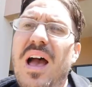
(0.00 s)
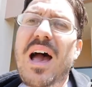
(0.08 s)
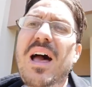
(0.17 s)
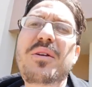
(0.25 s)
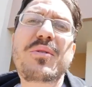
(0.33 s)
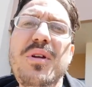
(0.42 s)

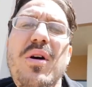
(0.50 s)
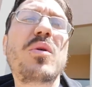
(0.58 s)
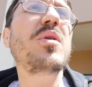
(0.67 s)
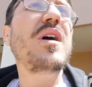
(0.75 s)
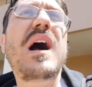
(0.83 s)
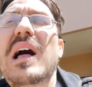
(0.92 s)
I don't know.
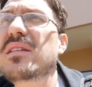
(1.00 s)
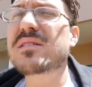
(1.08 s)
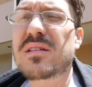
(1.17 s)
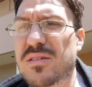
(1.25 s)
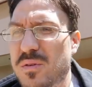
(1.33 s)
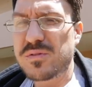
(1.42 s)
I
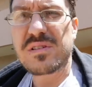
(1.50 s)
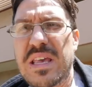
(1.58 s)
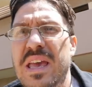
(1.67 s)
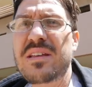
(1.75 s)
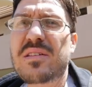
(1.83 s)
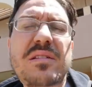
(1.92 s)
looked at those
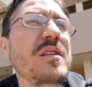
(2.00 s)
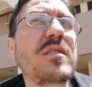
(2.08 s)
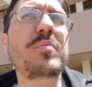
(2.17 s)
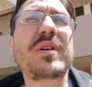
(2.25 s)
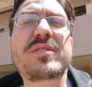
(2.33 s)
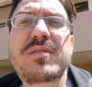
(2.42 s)
scans, looked at
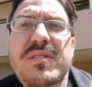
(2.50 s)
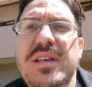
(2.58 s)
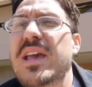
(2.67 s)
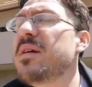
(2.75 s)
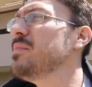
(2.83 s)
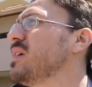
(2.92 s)
the pictures they
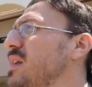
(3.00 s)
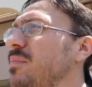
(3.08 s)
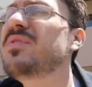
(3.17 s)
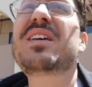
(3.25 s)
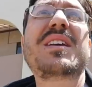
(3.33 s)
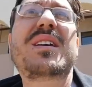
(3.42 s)
gave me, and
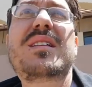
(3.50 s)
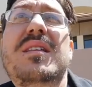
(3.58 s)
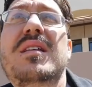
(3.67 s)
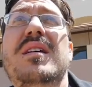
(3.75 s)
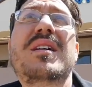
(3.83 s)
I'm thinking,